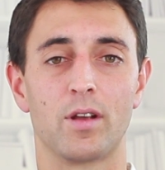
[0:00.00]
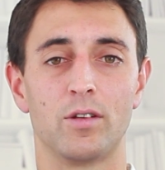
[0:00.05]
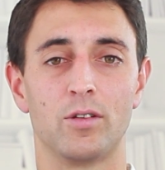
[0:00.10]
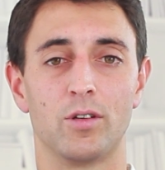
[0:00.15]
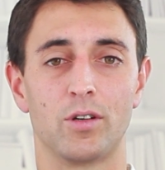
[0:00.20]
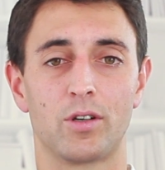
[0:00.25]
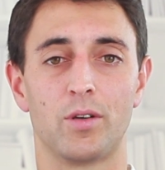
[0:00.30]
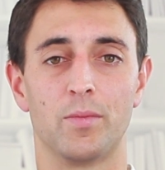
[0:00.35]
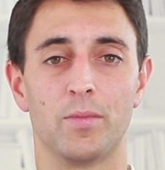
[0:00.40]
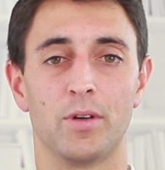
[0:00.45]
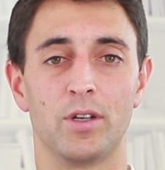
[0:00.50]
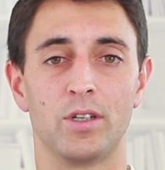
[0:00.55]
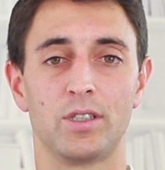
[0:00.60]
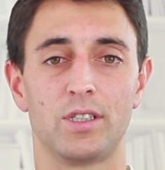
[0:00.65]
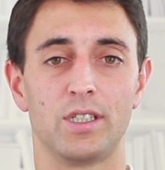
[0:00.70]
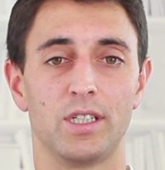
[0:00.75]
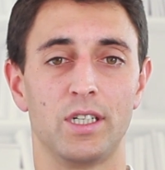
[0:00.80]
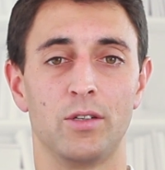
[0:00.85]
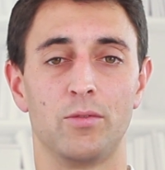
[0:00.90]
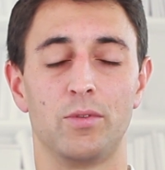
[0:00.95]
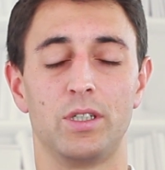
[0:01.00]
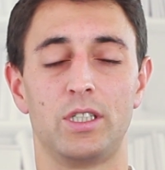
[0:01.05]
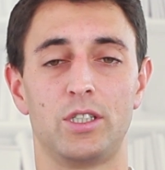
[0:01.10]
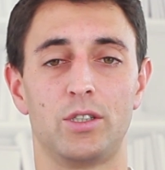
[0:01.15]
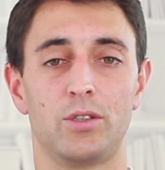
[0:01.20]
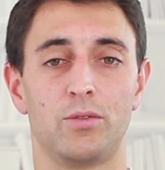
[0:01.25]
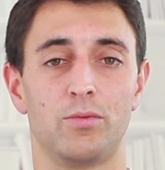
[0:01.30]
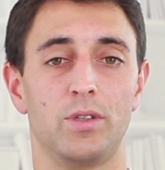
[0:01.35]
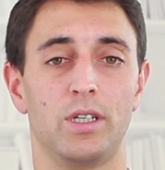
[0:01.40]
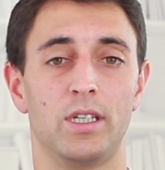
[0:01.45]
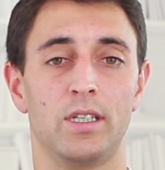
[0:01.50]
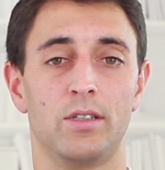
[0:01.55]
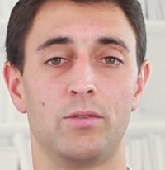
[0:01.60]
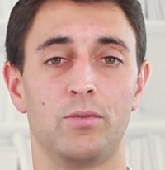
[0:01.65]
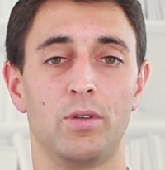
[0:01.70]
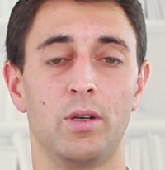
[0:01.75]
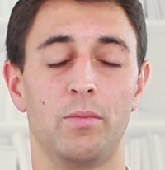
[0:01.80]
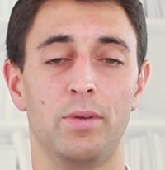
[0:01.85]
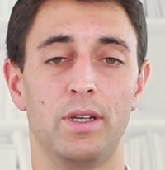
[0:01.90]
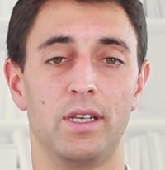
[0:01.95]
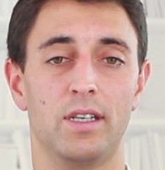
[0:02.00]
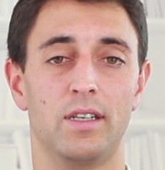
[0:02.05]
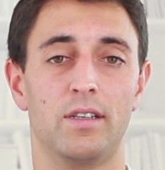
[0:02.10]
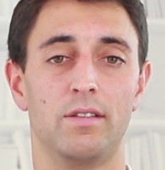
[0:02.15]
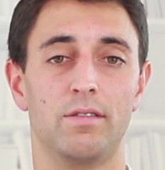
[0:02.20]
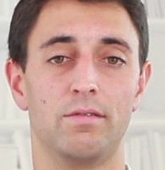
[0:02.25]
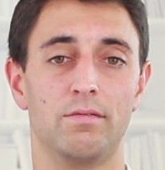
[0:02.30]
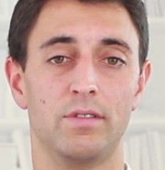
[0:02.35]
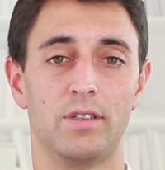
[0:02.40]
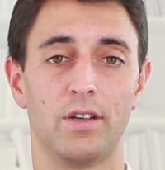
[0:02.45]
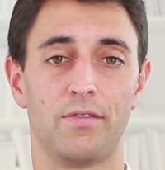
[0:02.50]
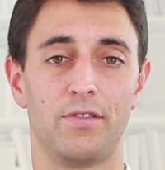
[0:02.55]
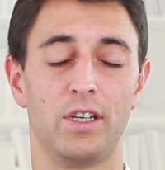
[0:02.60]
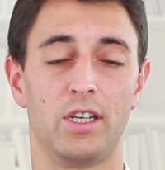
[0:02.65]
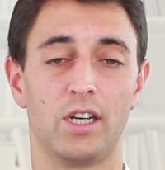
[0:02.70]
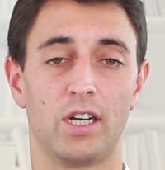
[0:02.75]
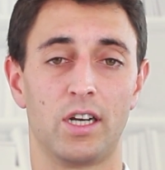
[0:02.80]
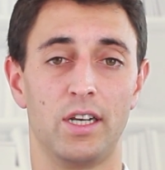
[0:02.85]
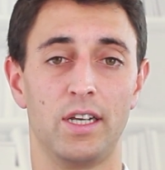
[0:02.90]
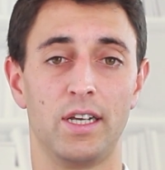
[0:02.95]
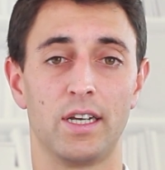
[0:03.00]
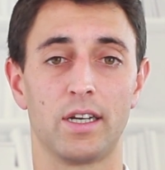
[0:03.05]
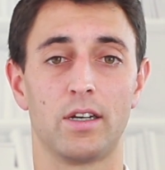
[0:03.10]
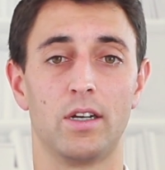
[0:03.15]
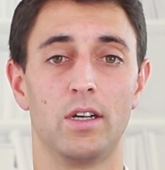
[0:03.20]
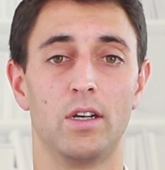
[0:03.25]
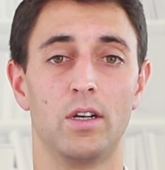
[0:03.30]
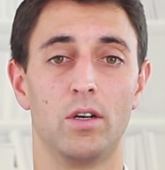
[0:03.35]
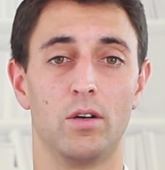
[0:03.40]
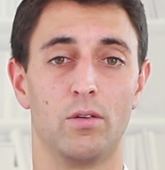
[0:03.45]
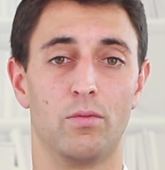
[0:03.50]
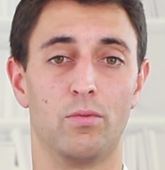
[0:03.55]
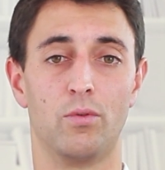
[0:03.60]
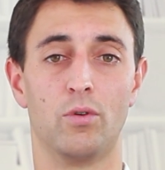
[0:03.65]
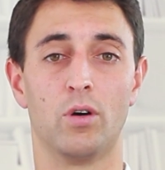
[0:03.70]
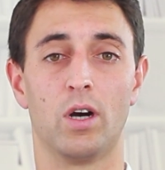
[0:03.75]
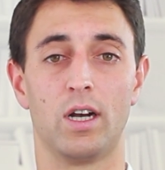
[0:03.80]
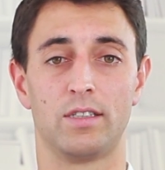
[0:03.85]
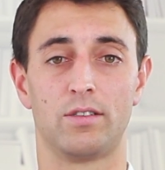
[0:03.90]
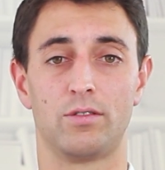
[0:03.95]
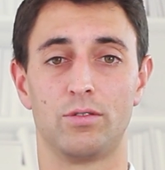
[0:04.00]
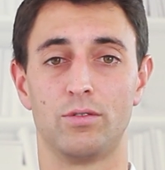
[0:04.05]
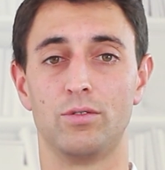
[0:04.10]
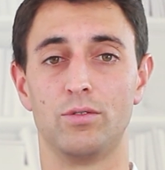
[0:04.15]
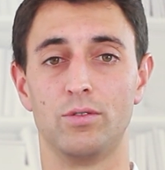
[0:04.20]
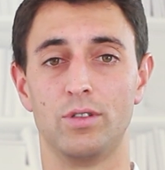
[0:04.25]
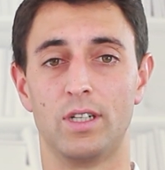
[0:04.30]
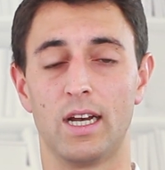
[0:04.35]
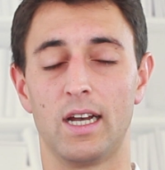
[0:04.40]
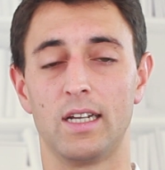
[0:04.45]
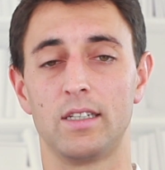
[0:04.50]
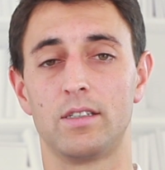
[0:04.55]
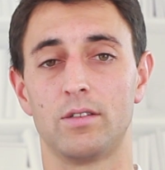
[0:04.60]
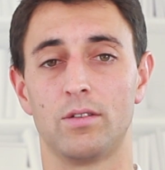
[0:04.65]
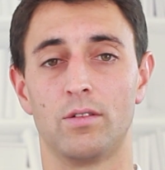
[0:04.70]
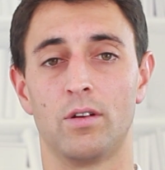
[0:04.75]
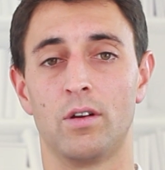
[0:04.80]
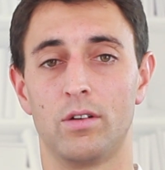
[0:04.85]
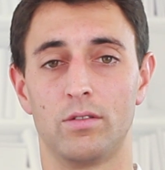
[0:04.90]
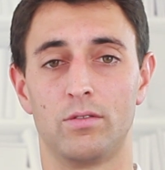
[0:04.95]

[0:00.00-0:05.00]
document in which it will be definitely clear who has to do that,